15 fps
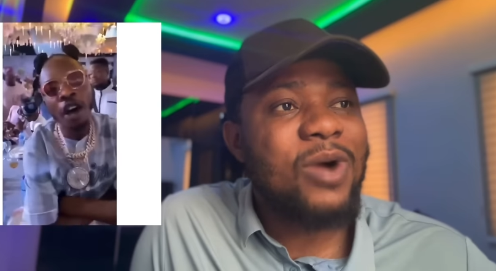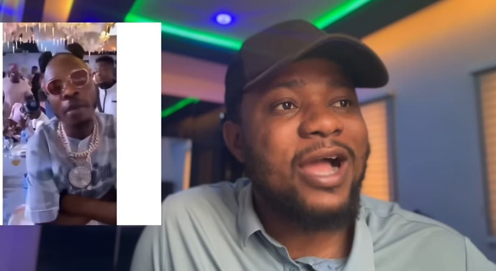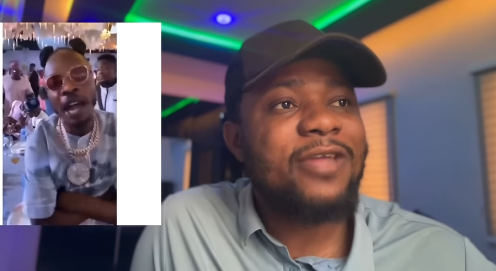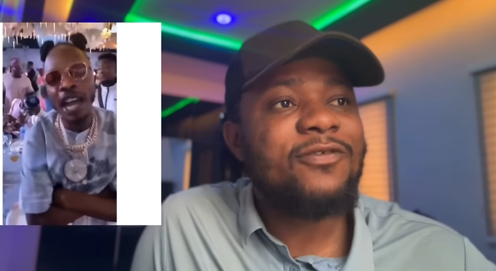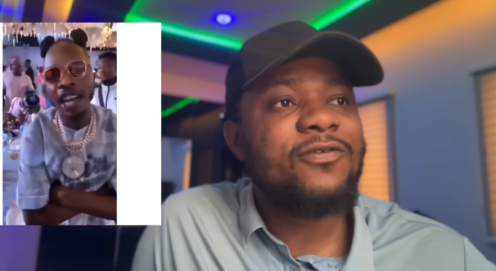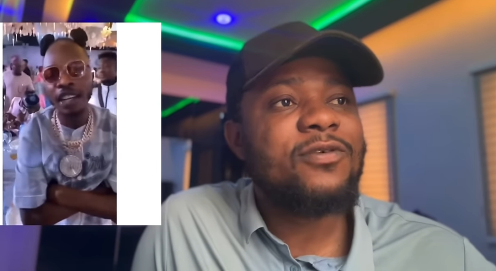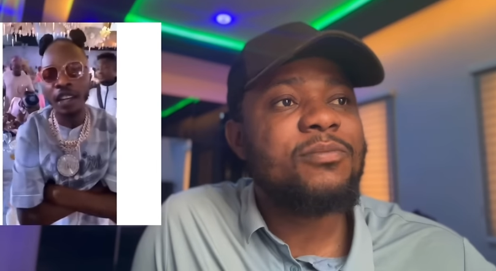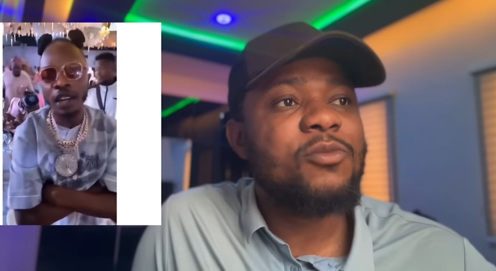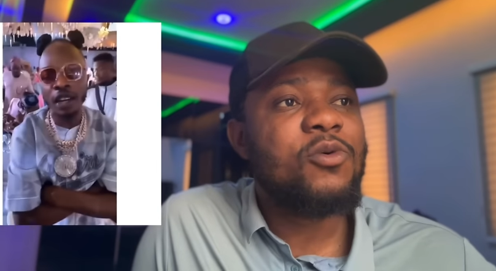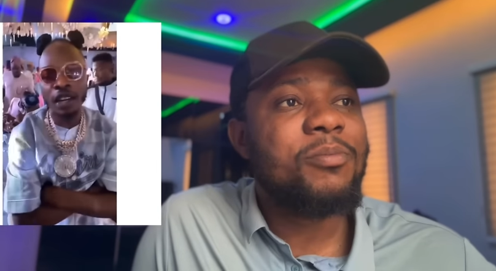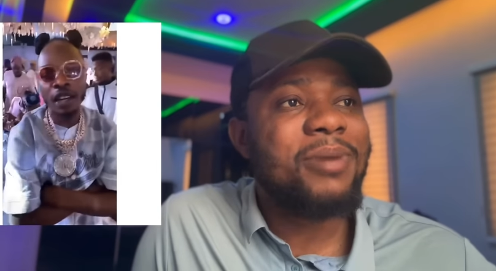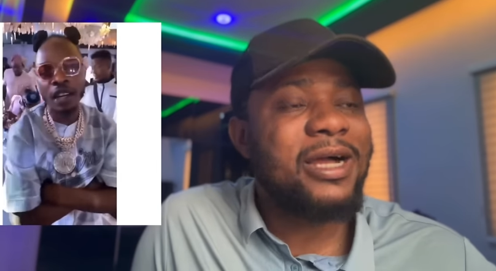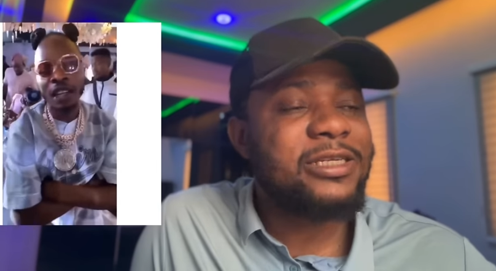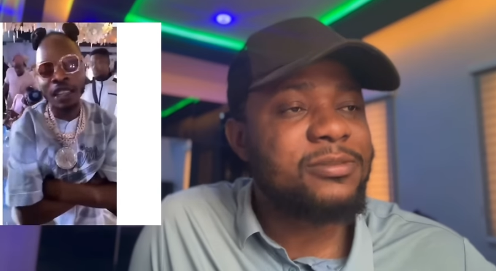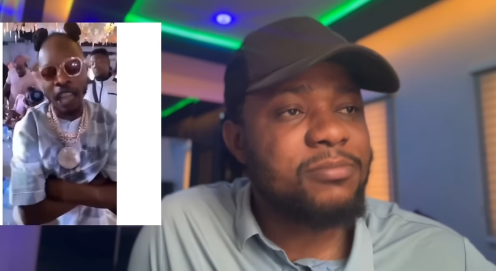Speaker 1: wife,
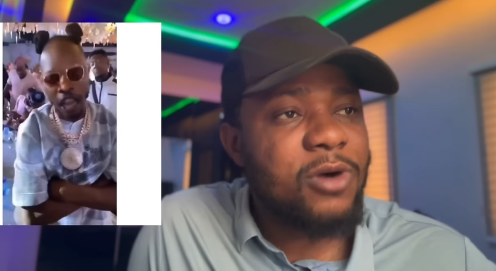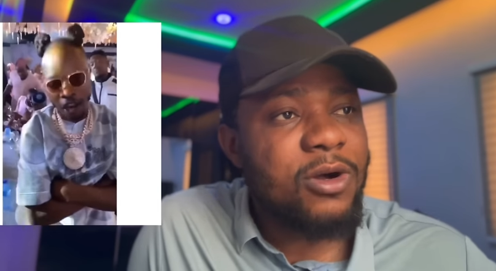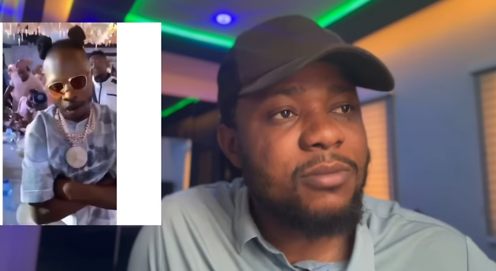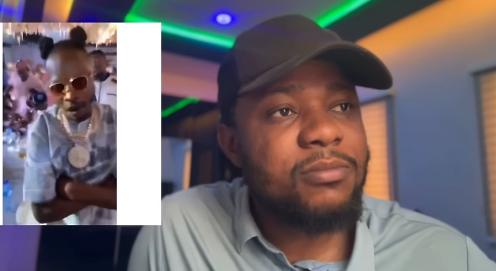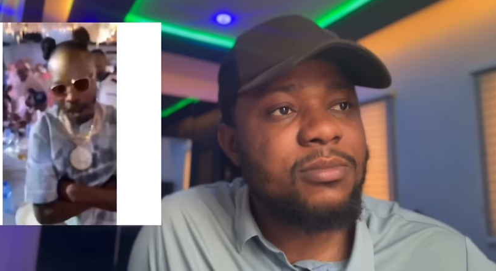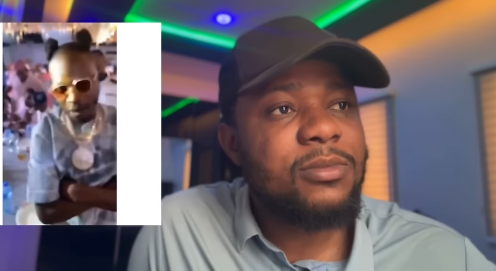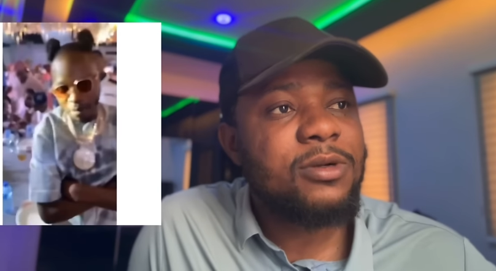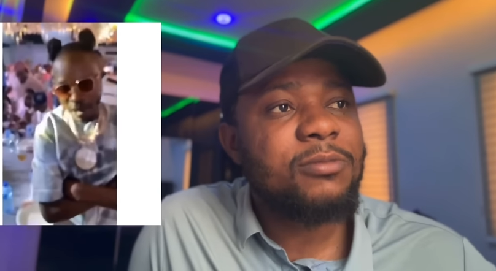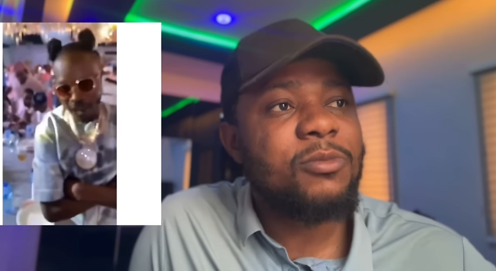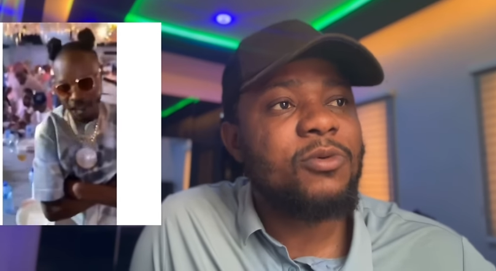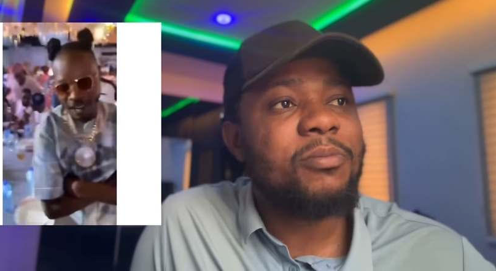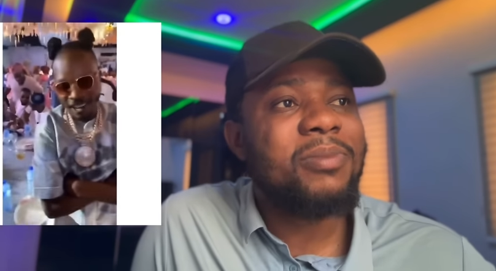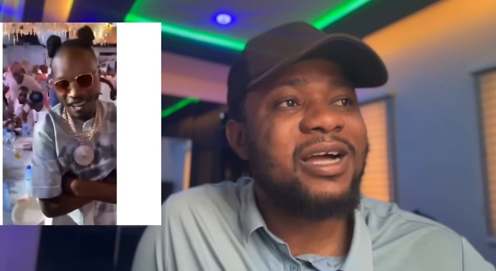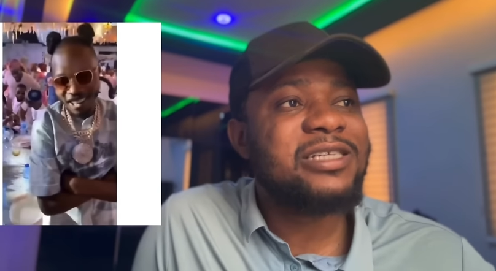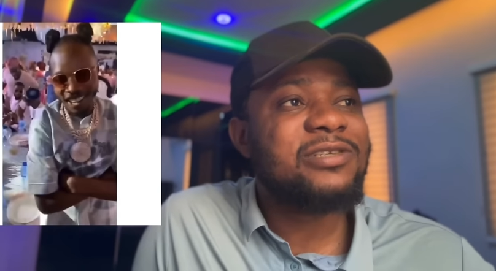Mohbad's mom,
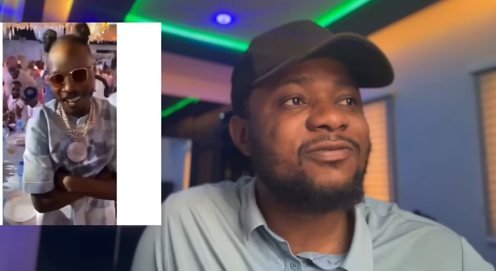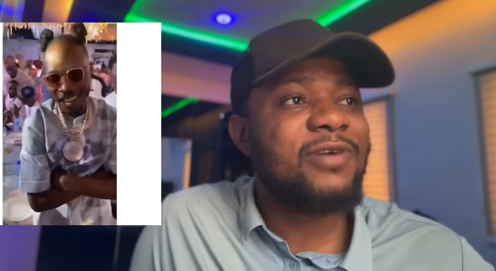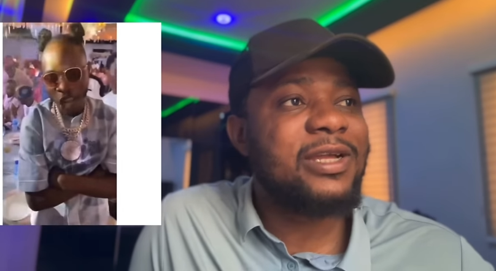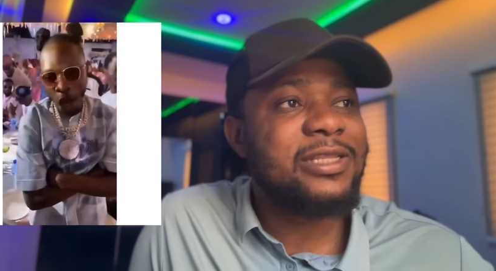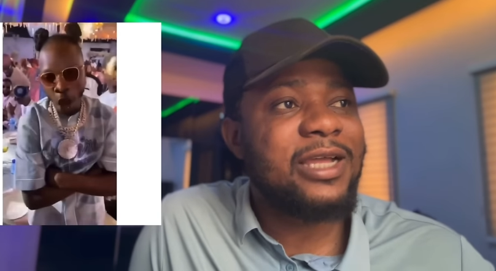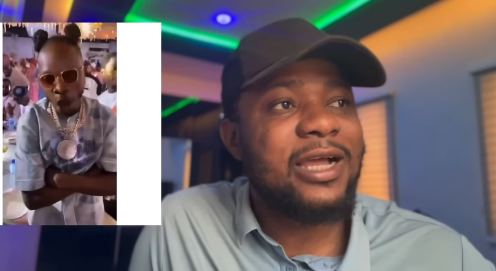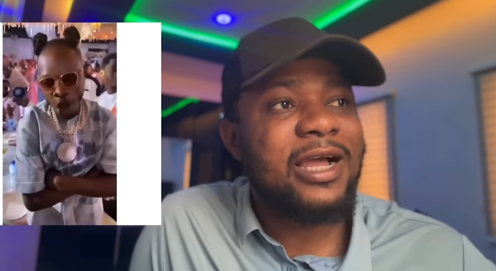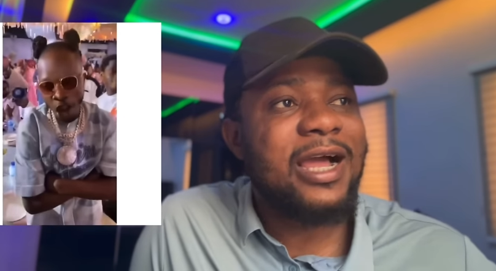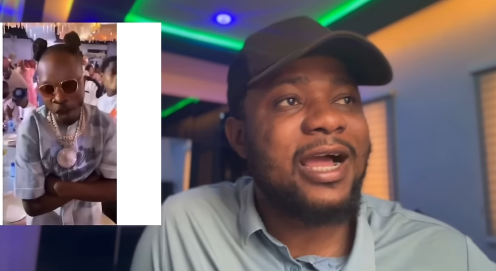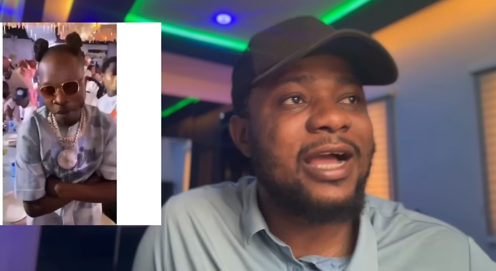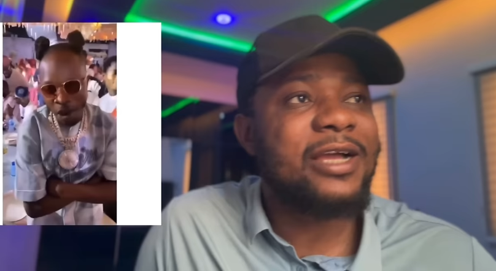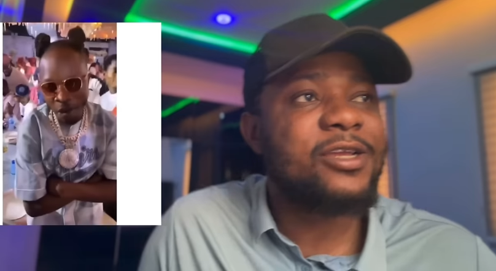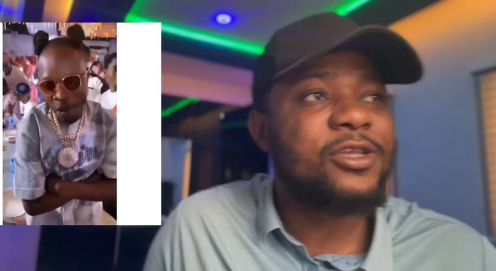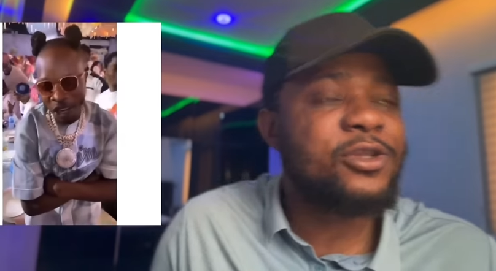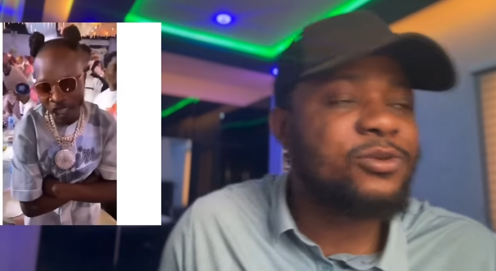Mohbad's father
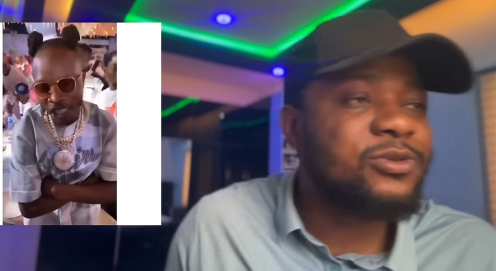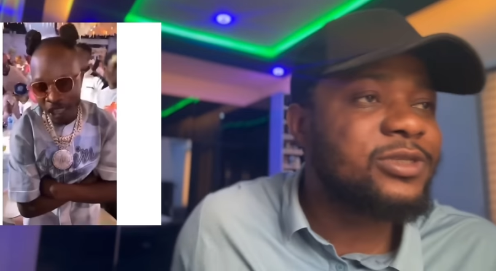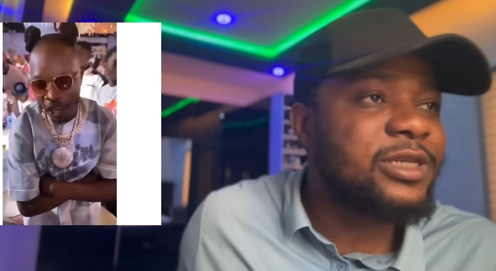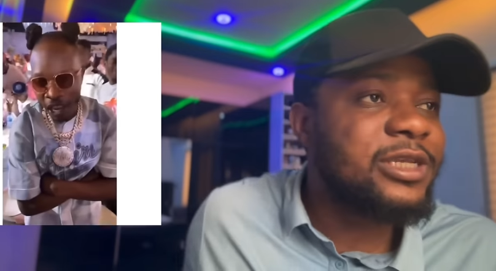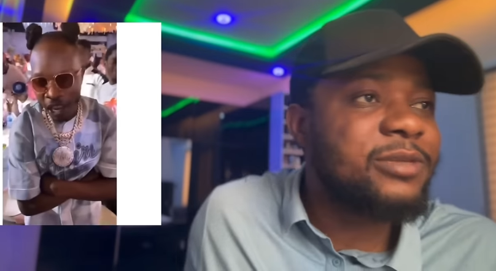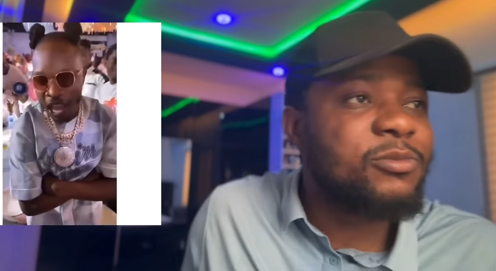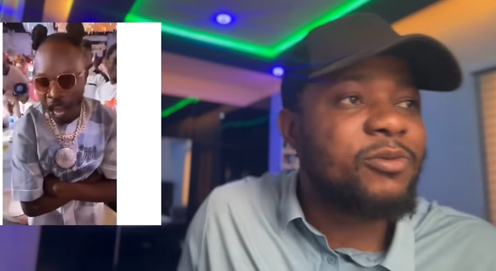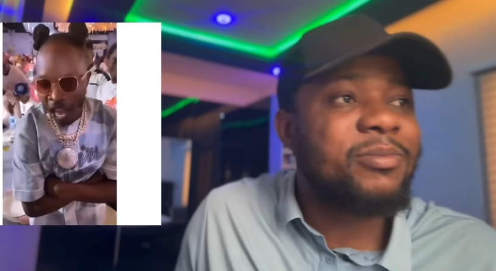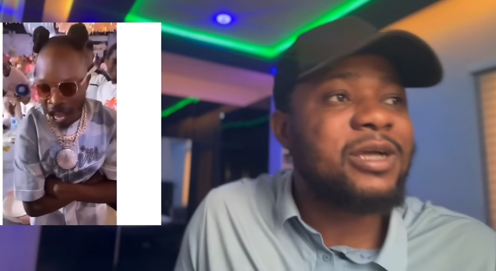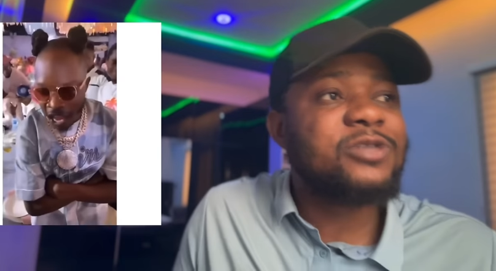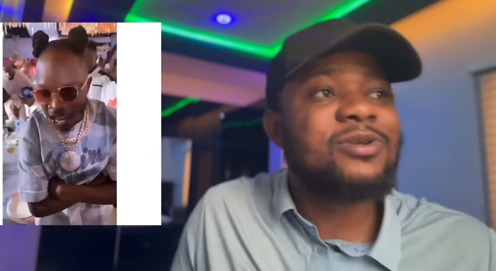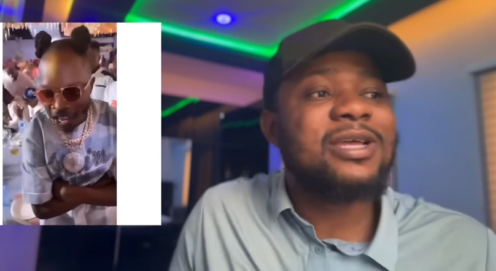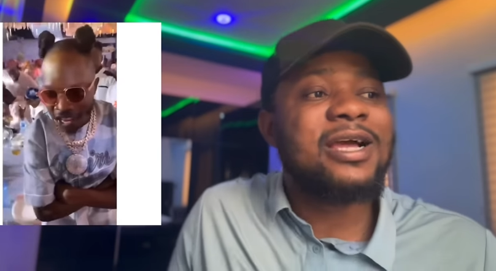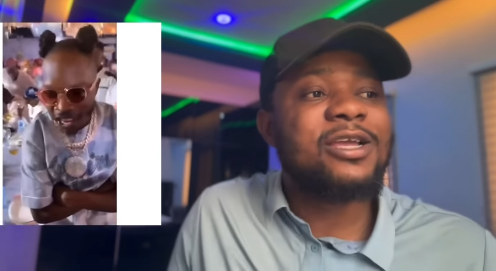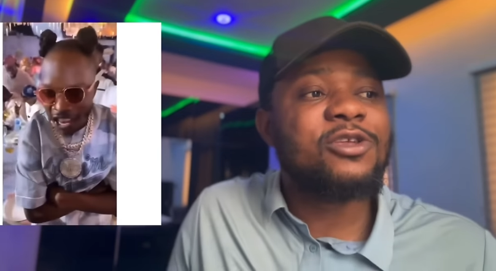are accusing
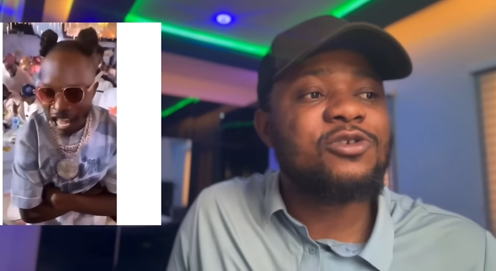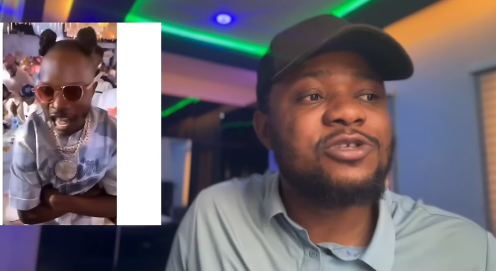Mohbad and